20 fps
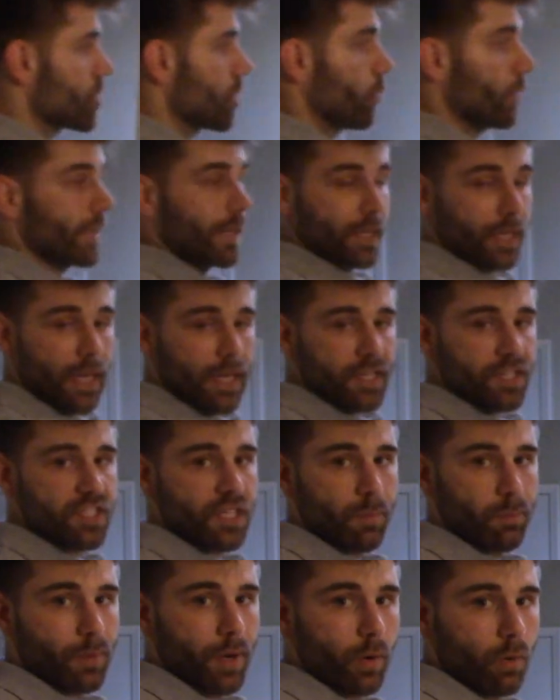so we can kind of
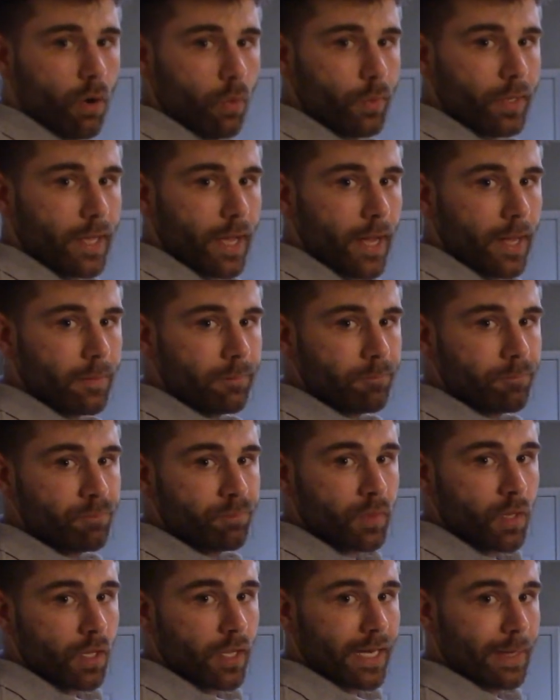separate what we got.
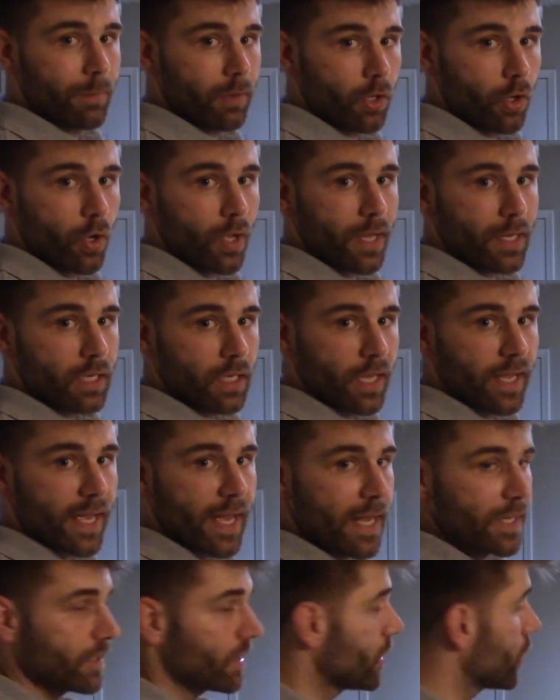And I'm gonna go ahead and lay
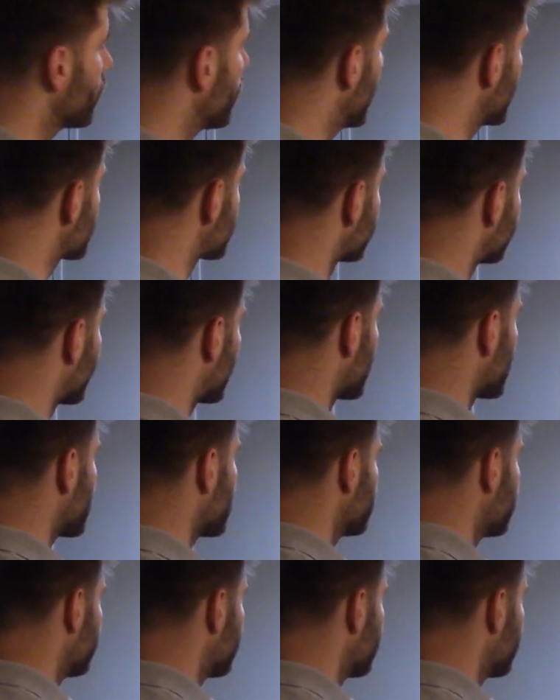out the equation for you.